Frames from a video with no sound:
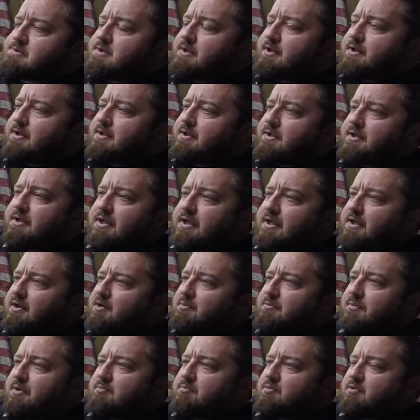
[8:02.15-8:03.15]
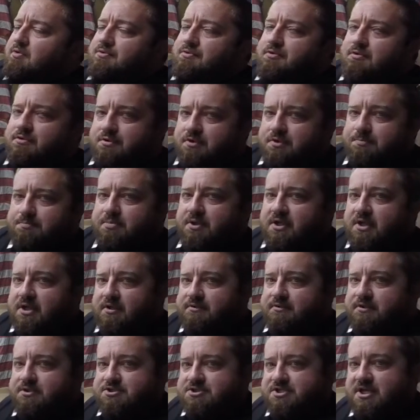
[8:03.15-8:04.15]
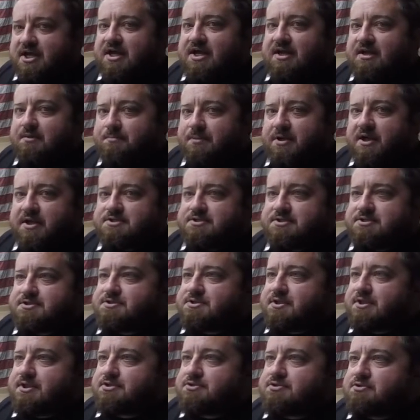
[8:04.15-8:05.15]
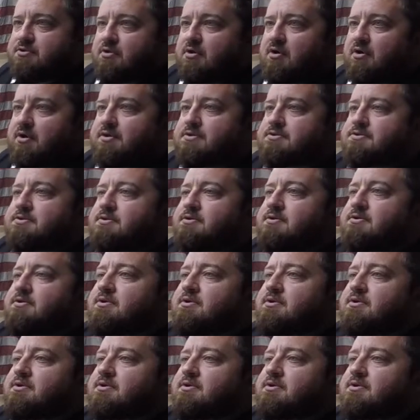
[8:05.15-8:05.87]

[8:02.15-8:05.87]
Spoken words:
I can't remember. They're the giant pixie stick straws.